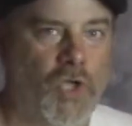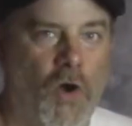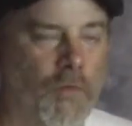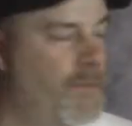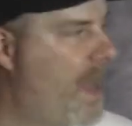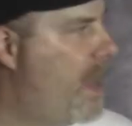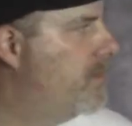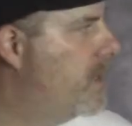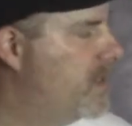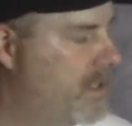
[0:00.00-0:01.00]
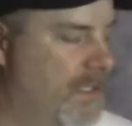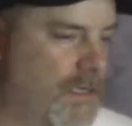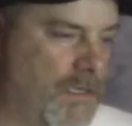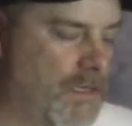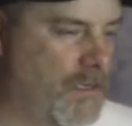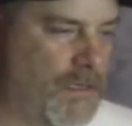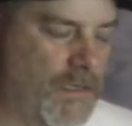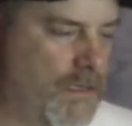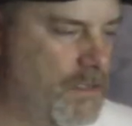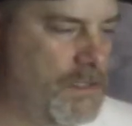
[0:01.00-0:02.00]
tone batteries.
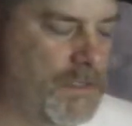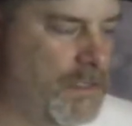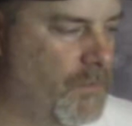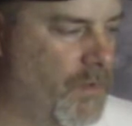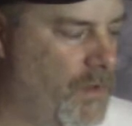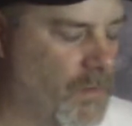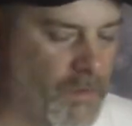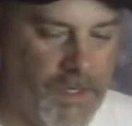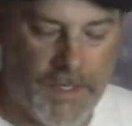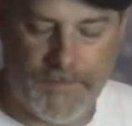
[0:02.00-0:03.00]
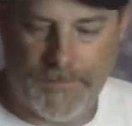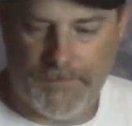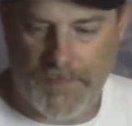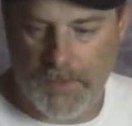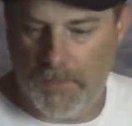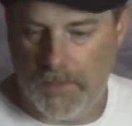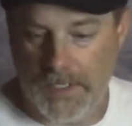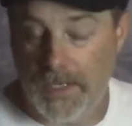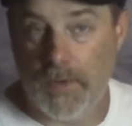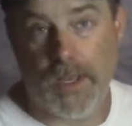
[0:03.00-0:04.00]
He, he ruined it. He ruined
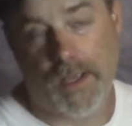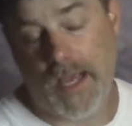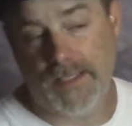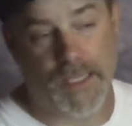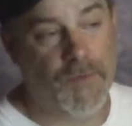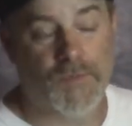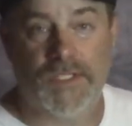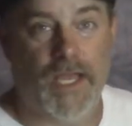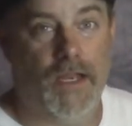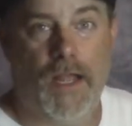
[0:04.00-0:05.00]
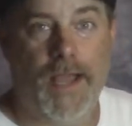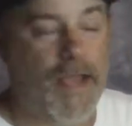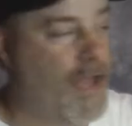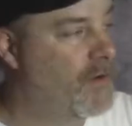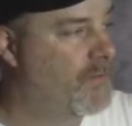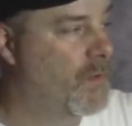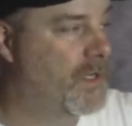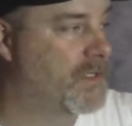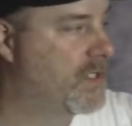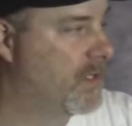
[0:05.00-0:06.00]
it. Anyway, guys, I'm upset. I, I don't even want
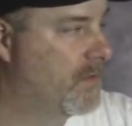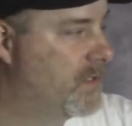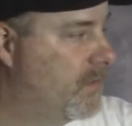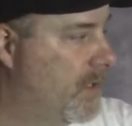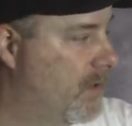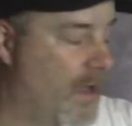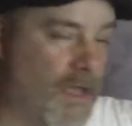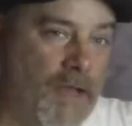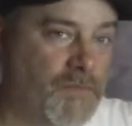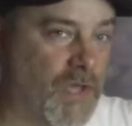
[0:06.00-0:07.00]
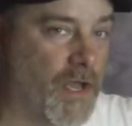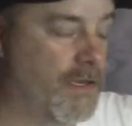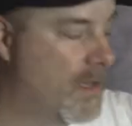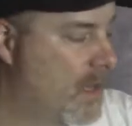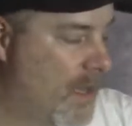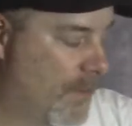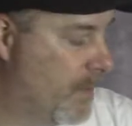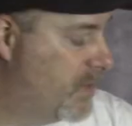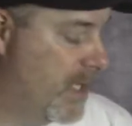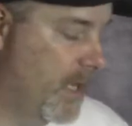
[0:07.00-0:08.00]
to continue this video. I, I'm done. I'm
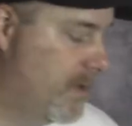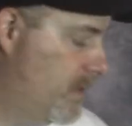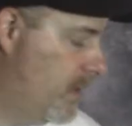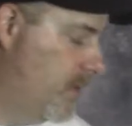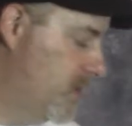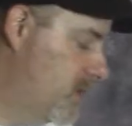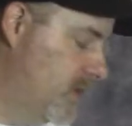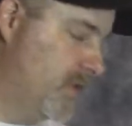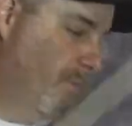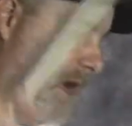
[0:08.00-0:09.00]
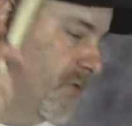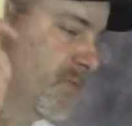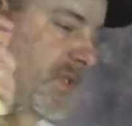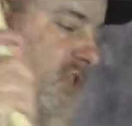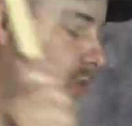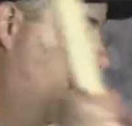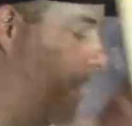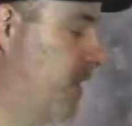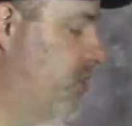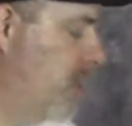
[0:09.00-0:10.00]
upset. This, this bothers me so
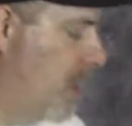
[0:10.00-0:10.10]
much.